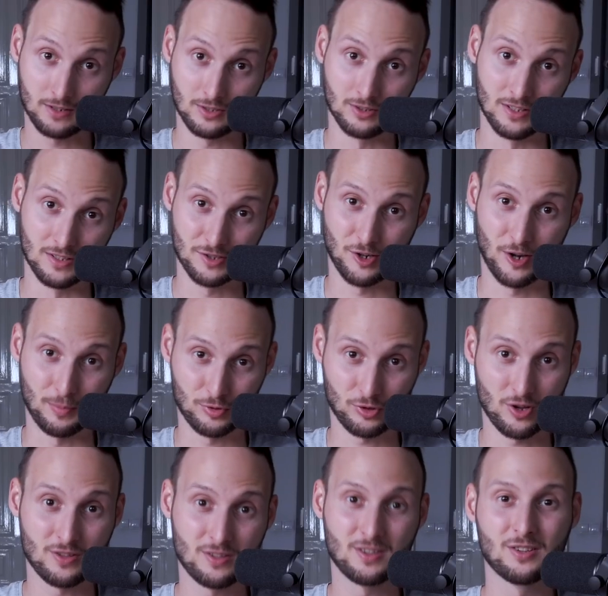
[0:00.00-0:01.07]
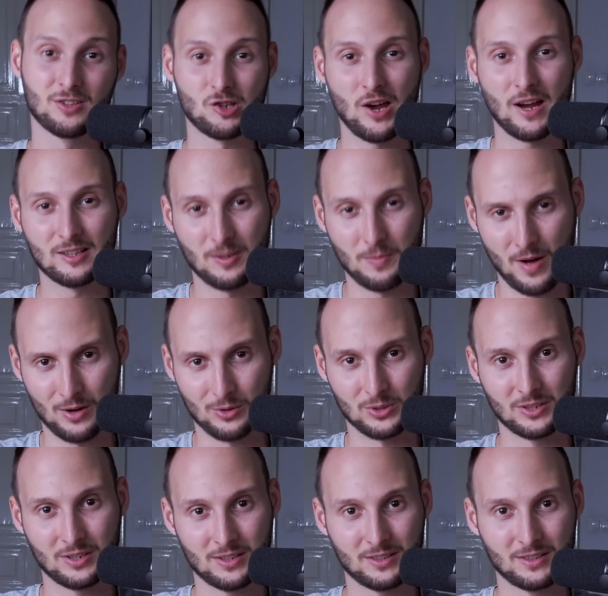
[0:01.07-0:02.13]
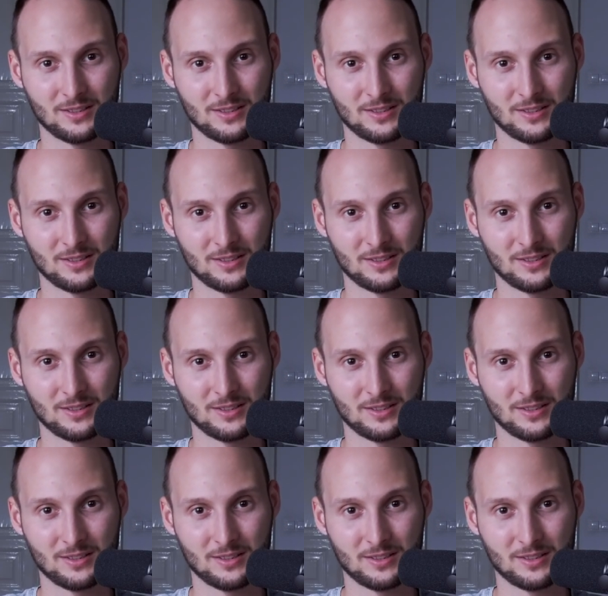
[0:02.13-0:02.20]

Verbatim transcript: are in the description, check them out.